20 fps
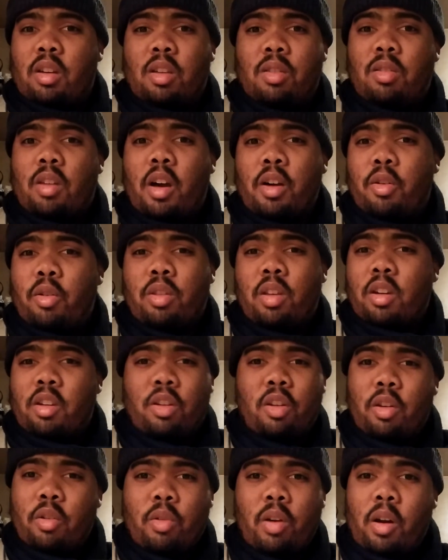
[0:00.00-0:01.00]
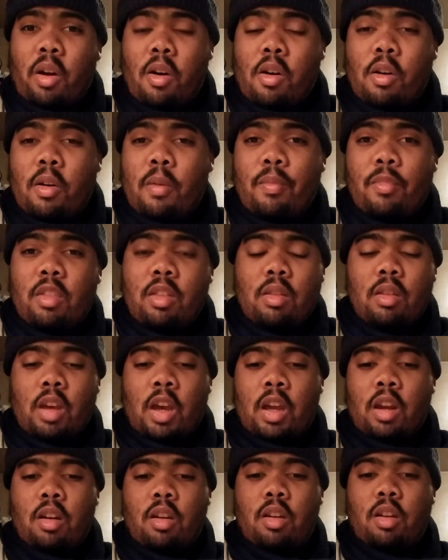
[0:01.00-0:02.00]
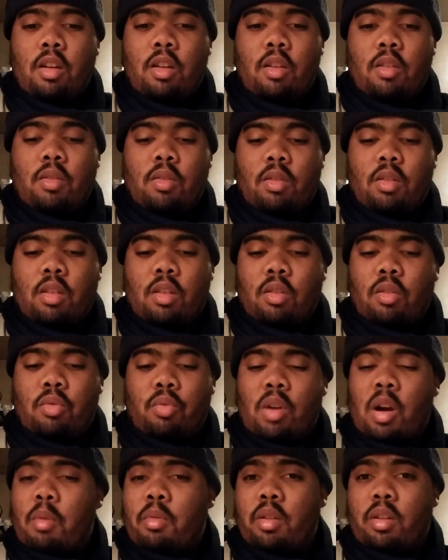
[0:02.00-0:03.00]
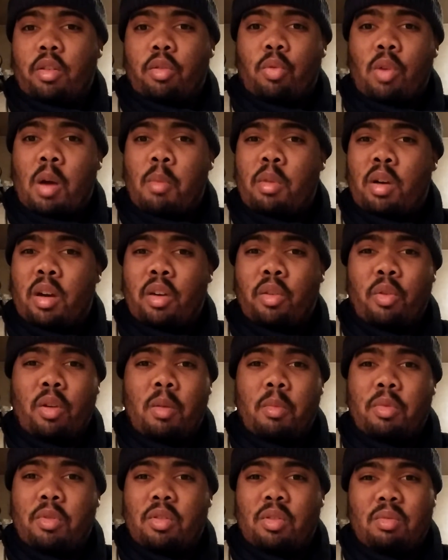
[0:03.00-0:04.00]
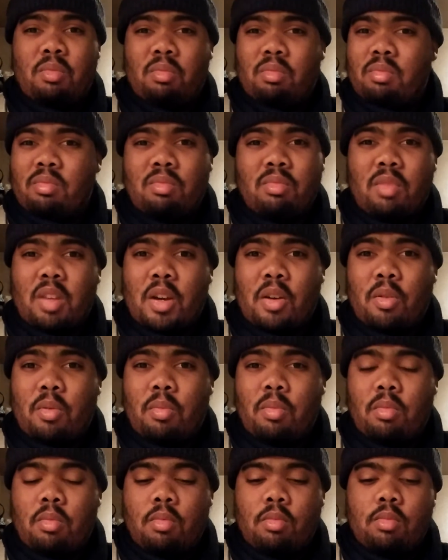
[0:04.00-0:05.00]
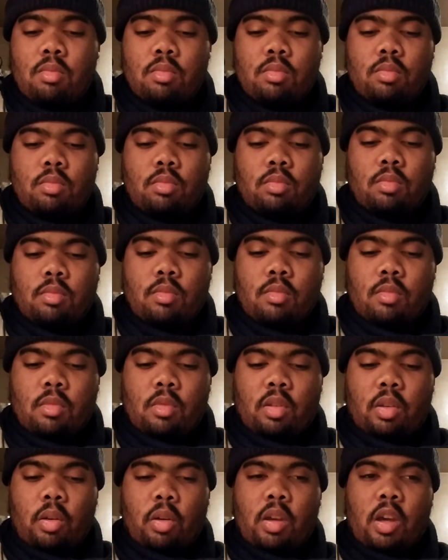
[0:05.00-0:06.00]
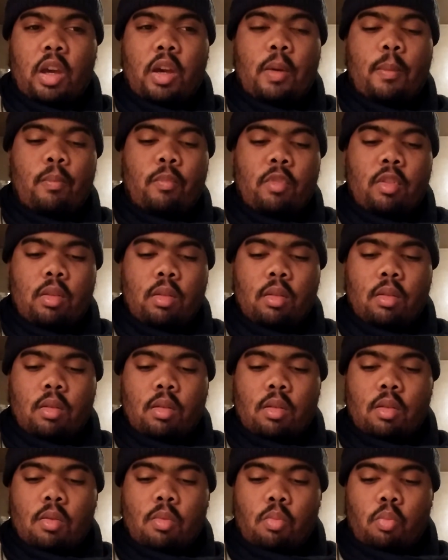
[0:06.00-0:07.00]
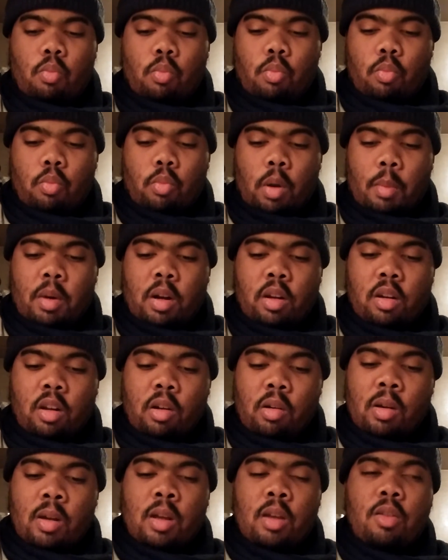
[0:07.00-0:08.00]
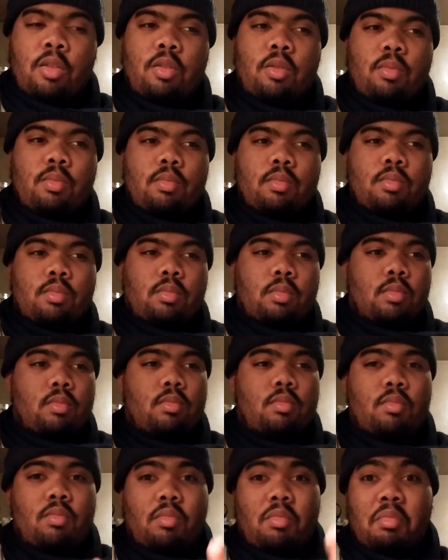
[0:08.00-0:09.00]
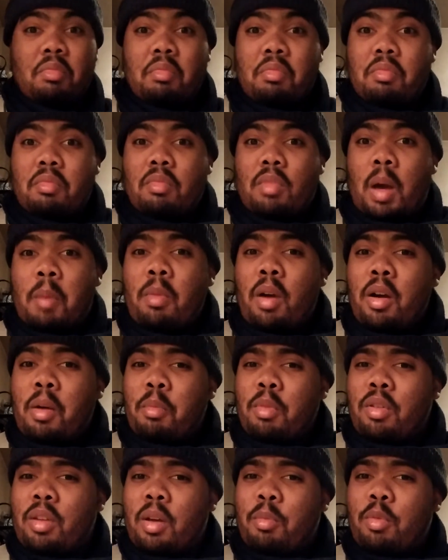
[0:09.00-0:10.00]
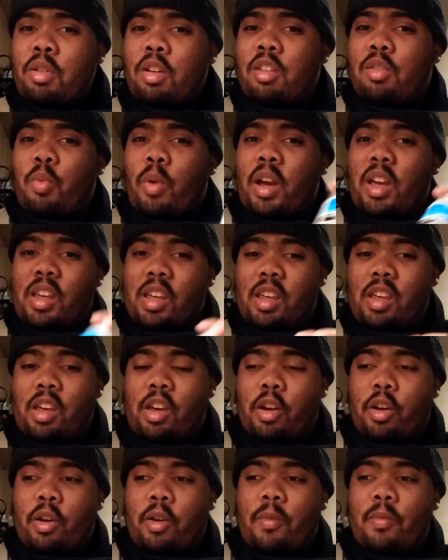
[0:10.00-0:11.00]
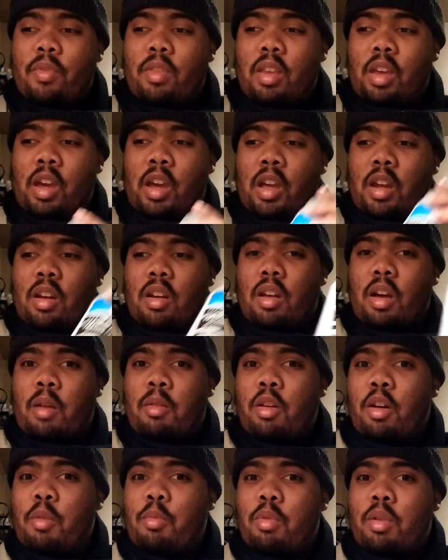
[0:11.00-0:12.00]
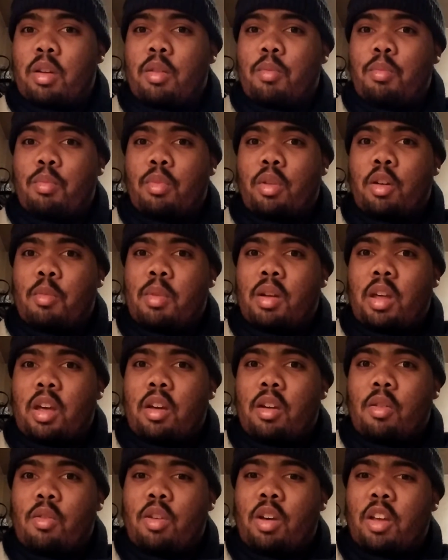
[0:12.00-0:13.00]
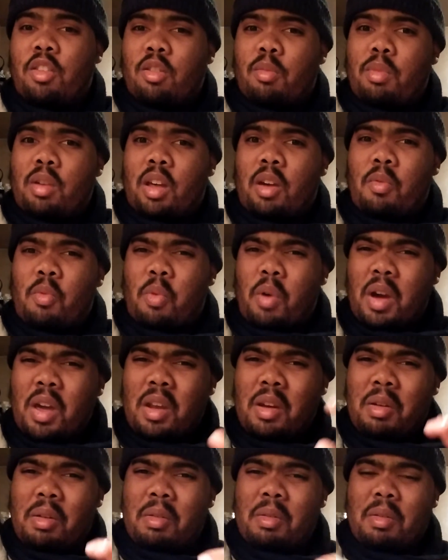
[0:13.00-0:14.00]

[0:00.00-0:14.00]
It's not a cool thing to do at all. And drama in groups, no. So yeah, what I'm gonna do is I'm gonna do this right here, and I know they're gonna be like, you guys gonna be like, what?